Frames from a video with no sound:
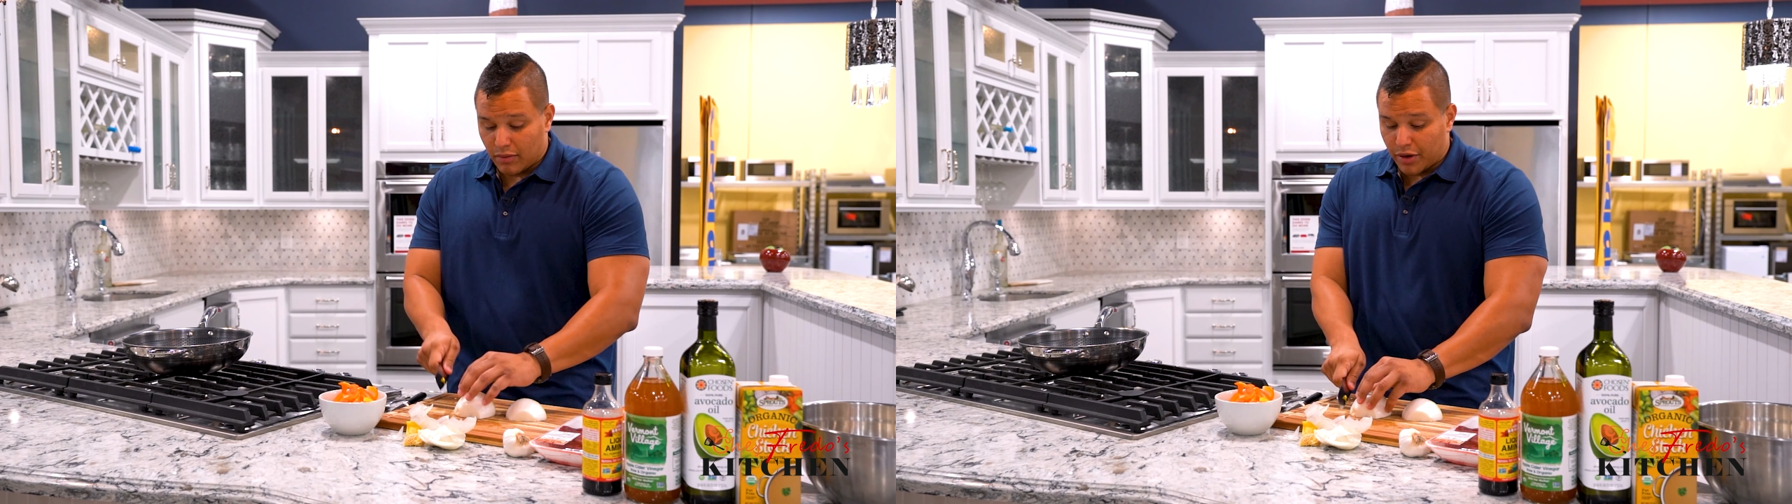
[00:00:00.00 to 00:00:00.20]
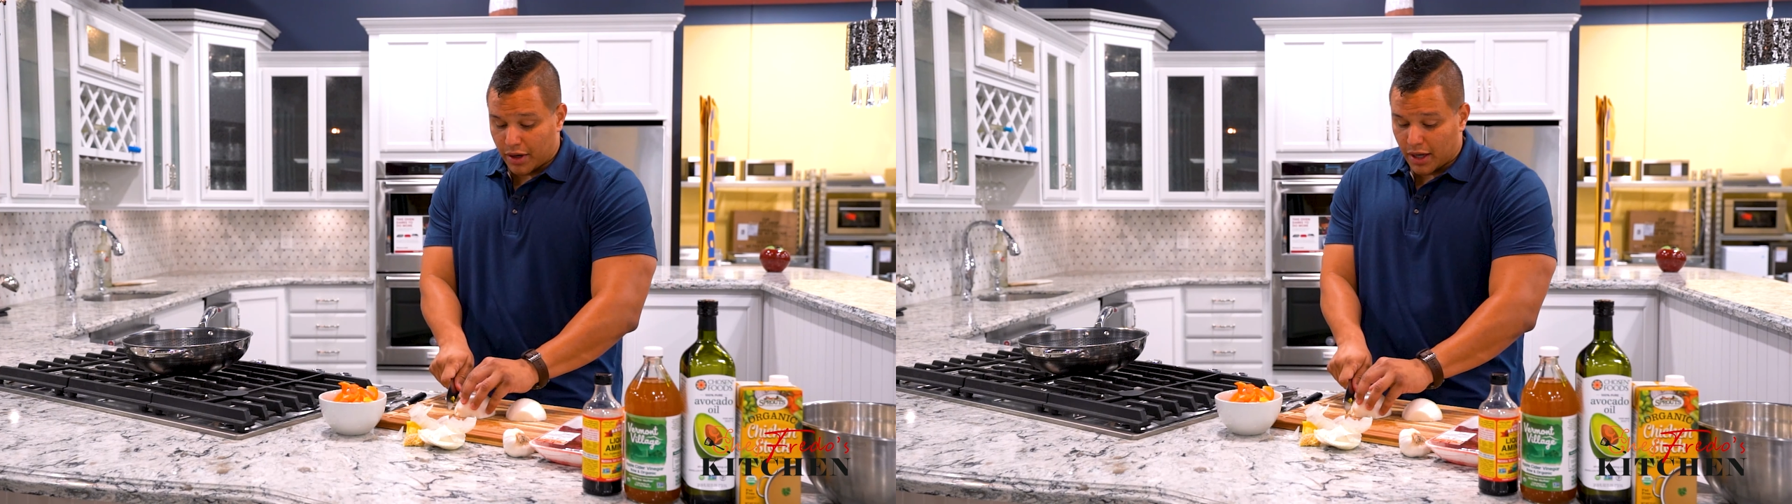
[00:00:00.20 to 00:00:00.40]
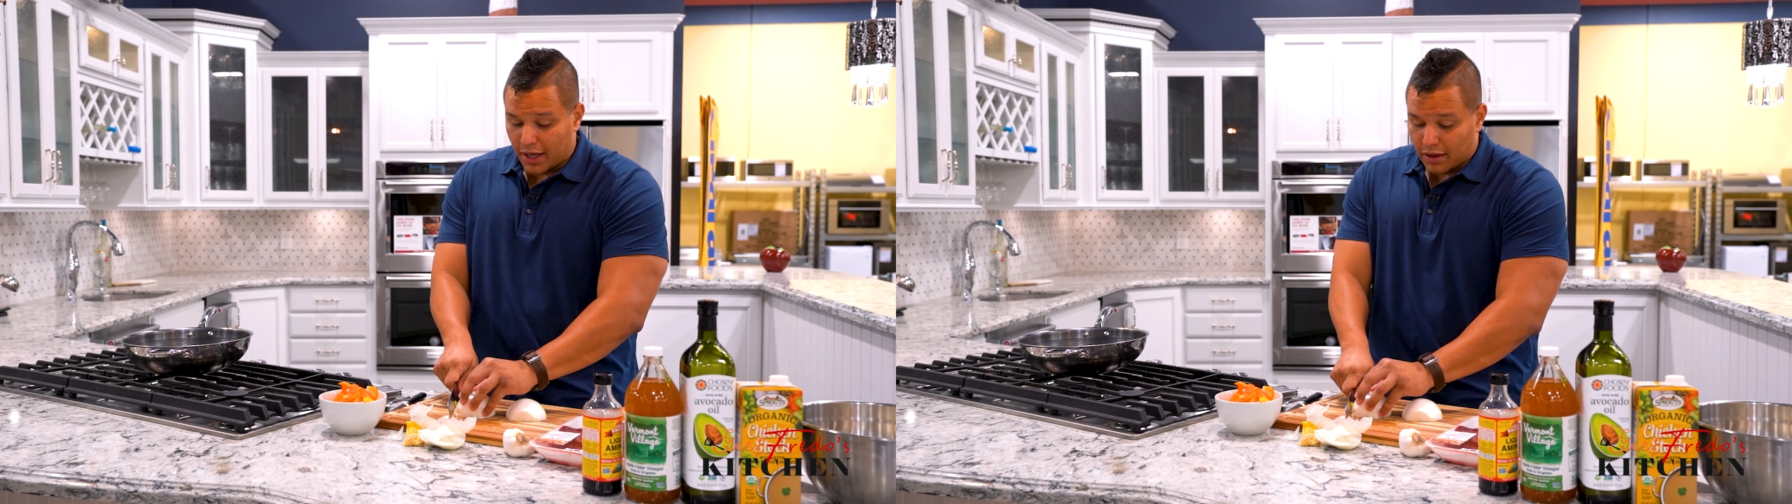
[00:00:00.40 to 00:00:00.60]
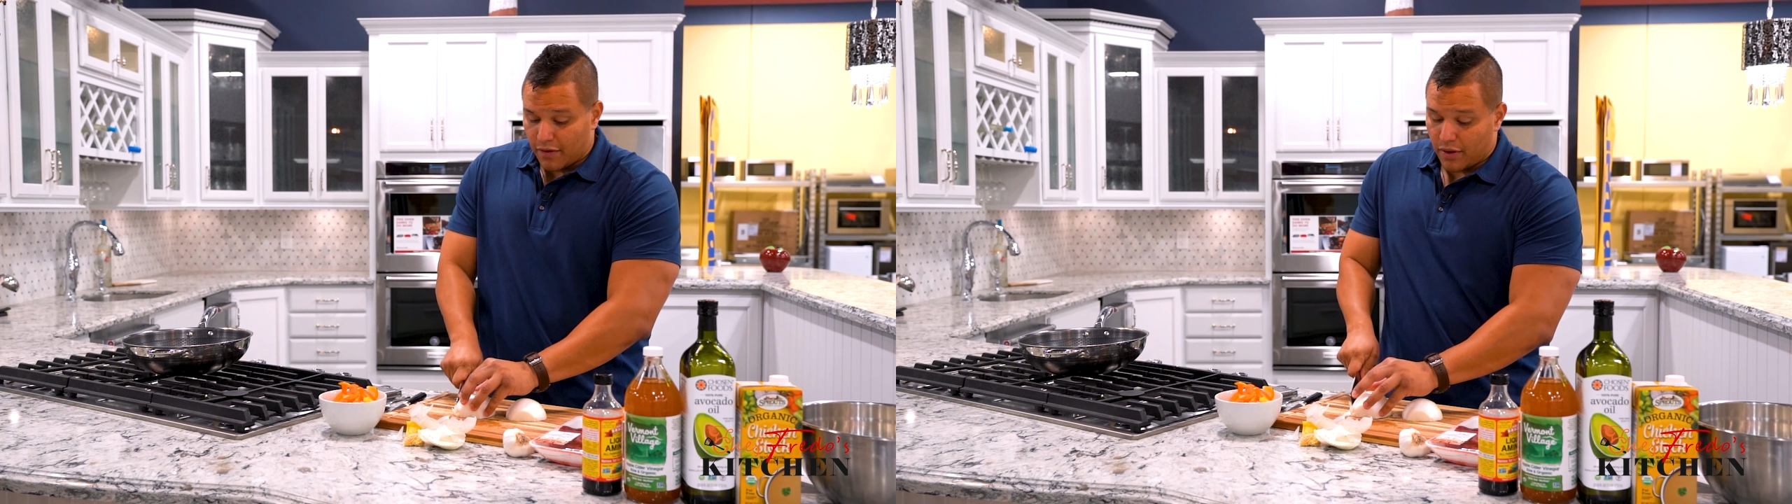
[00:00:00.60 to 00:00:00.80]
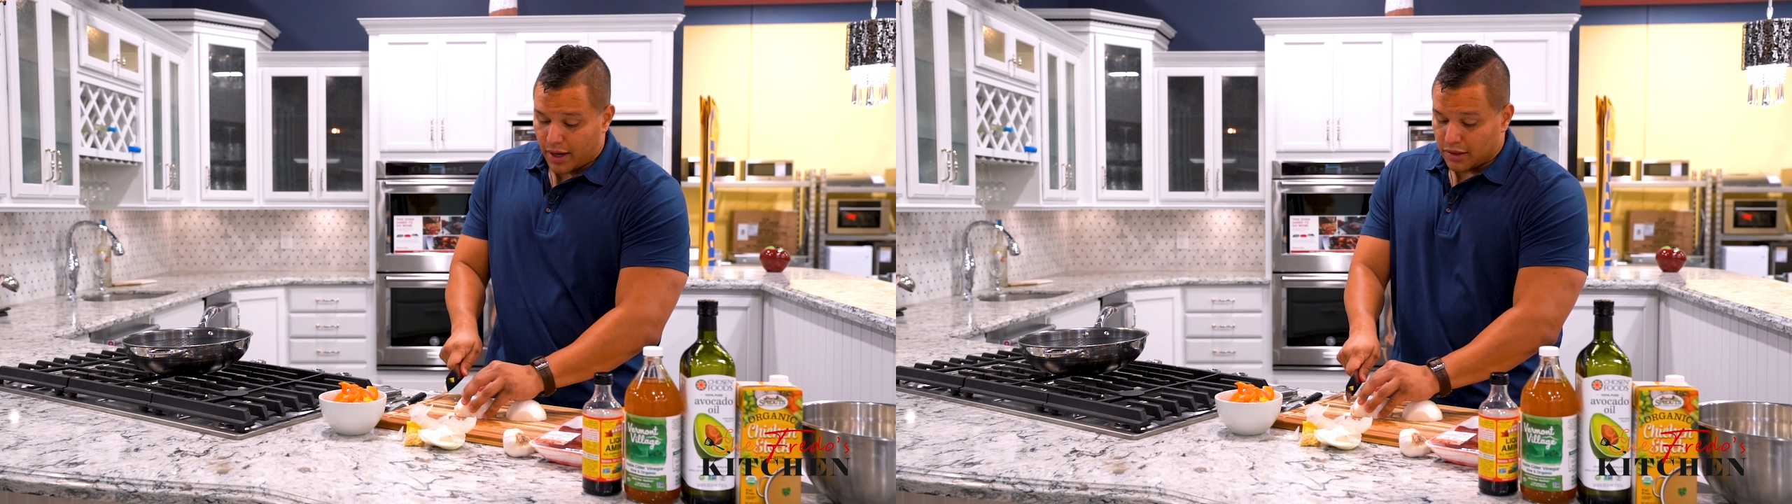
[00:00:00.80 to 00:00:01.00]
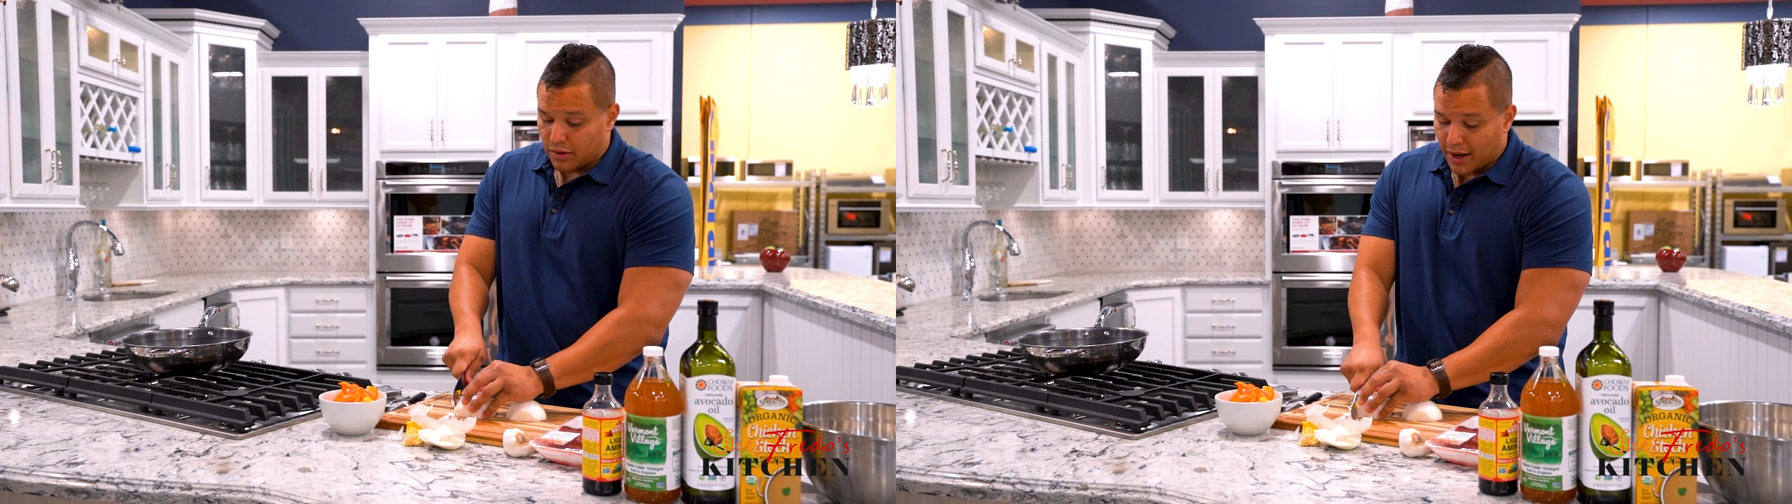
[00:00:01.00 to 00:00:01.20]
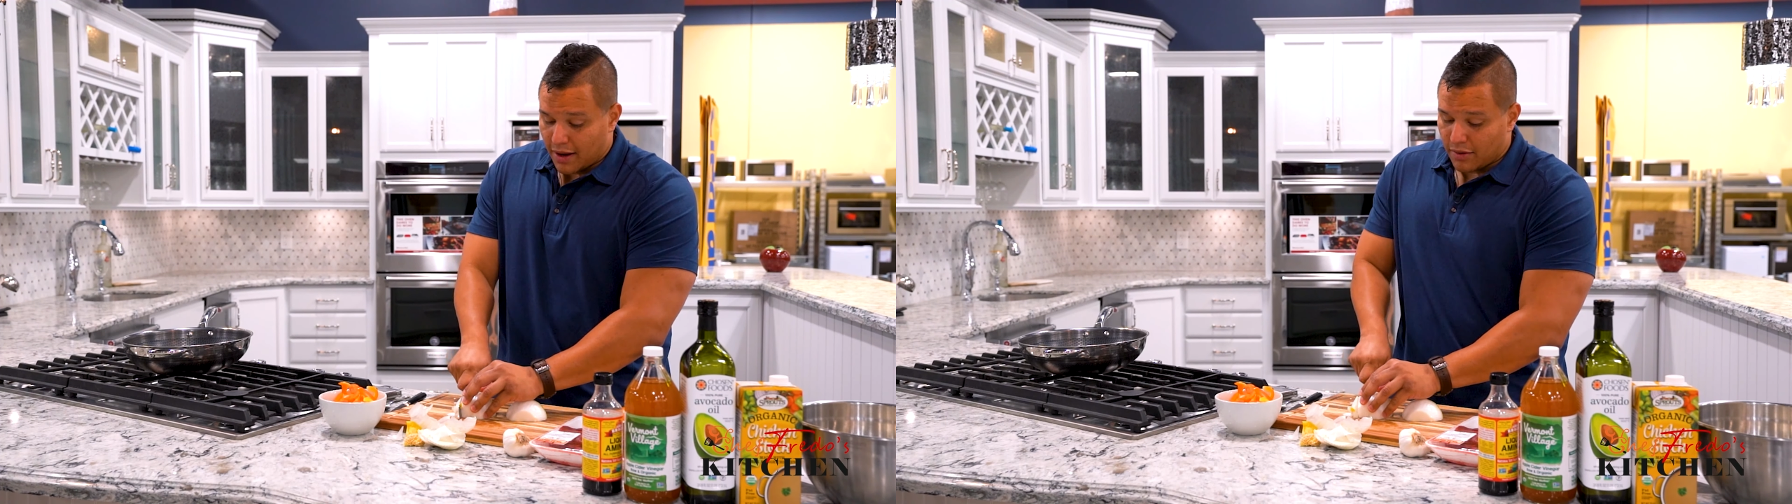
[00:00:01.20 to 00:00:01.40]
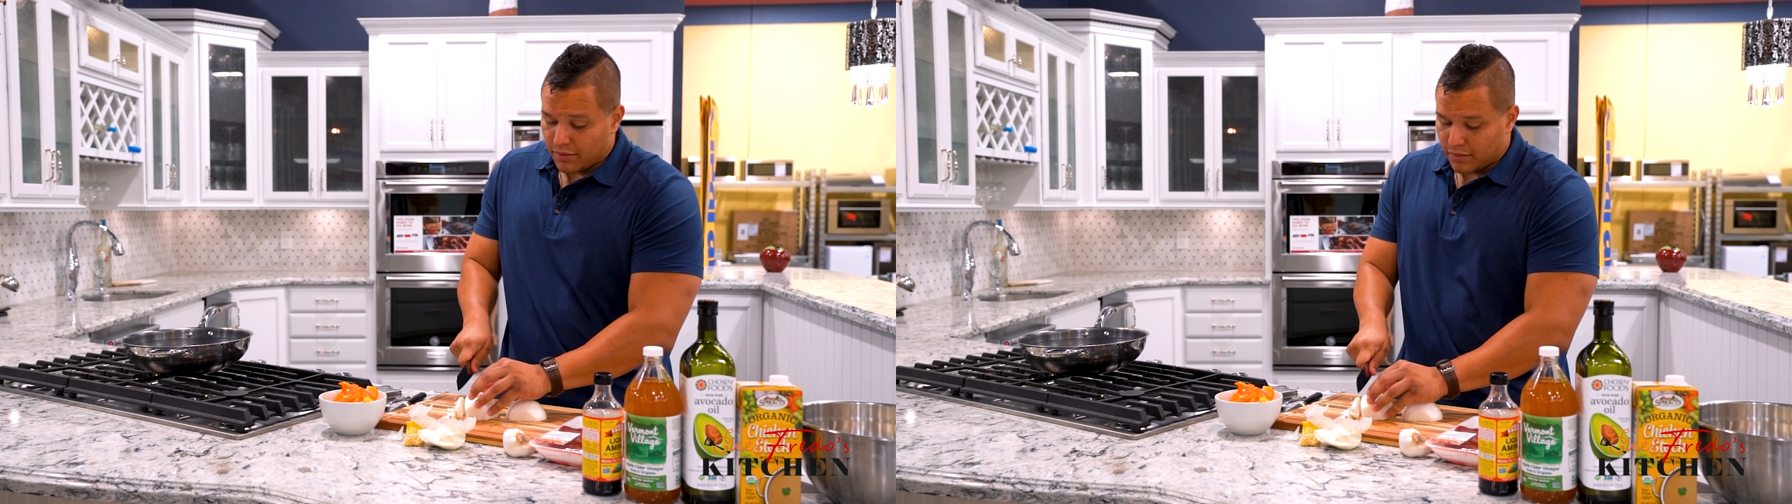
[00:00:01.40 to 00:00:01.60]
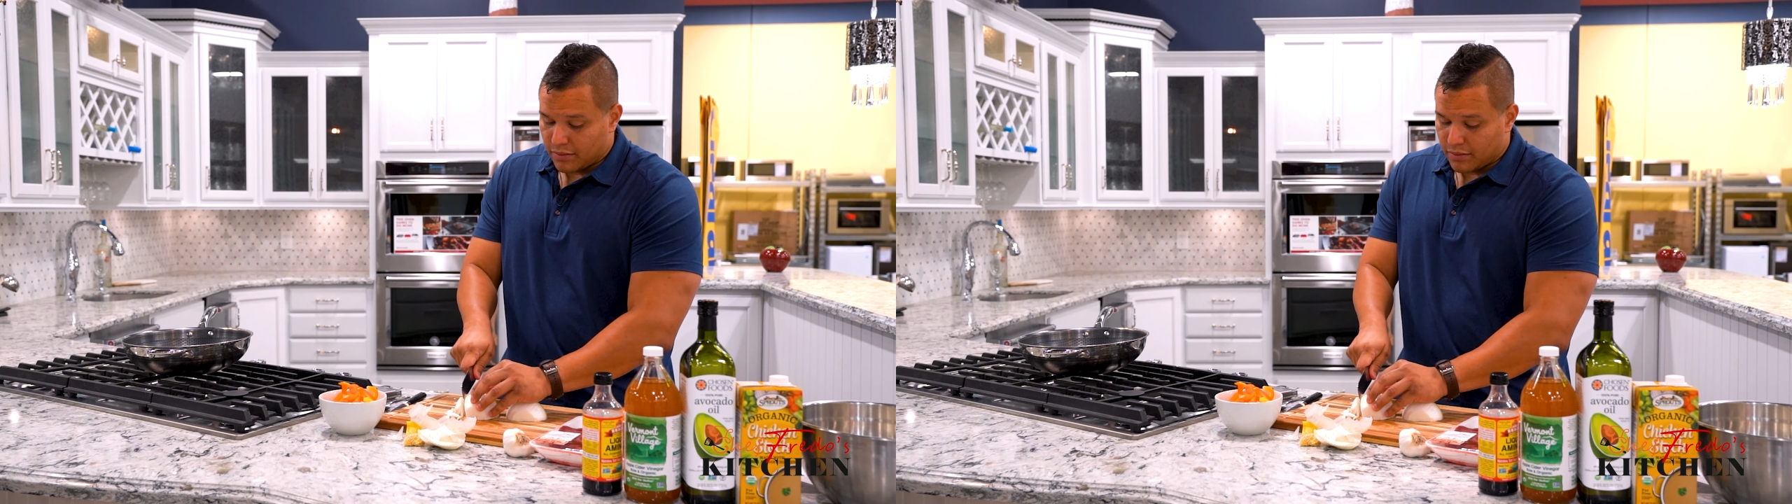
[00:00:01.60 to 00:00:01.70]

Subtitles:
while you're cutting at the very end. So now,